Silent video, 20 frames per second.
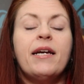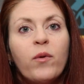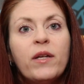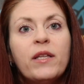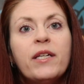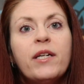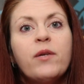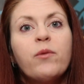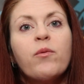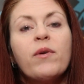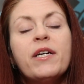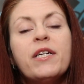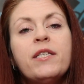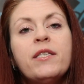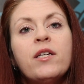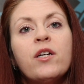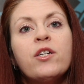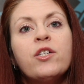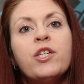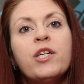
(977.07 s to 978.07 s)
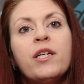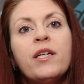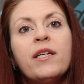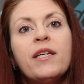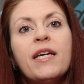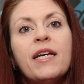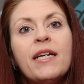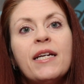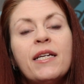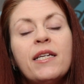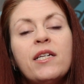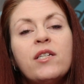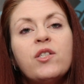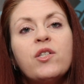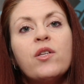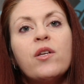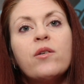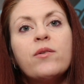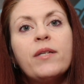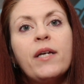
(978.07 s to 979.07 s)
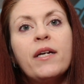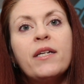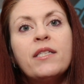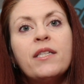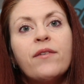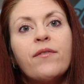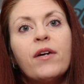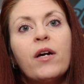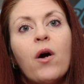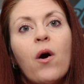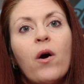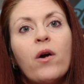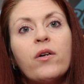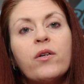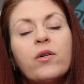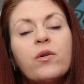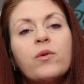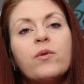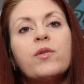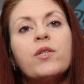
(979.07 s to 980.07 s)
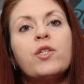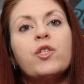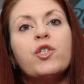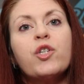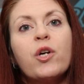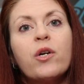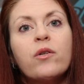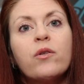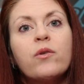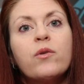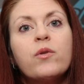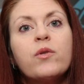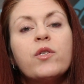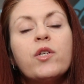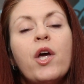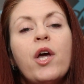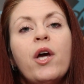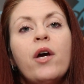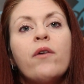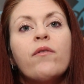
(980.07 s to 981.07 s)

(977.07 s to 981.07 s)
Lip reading: Really researching, getting into those scientific articles and journals